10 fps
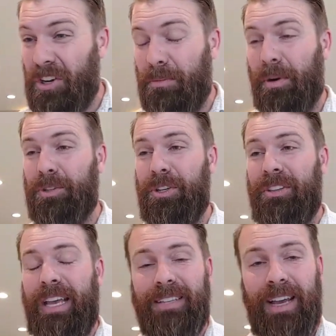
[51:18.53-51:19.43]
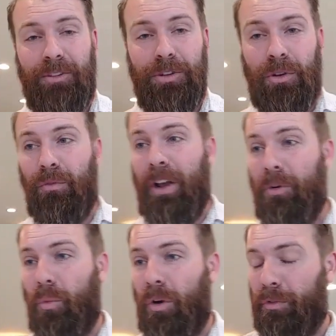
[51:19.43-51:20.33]
good person in that town you can find
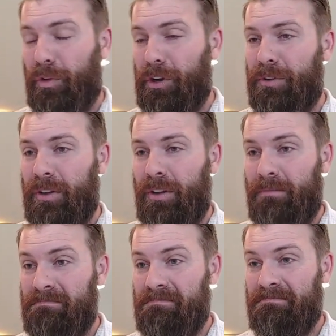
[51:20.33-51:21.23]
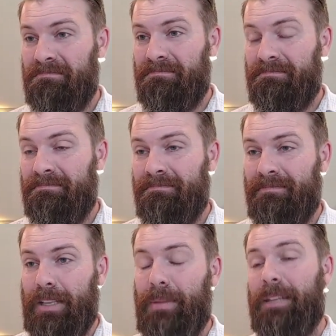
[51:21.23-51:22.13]
to work for you.
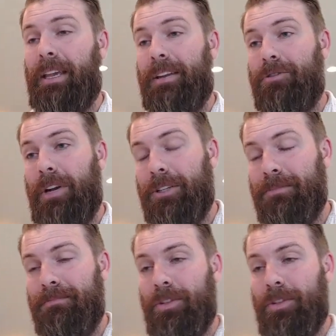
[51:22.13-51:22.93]
Mainly head trash.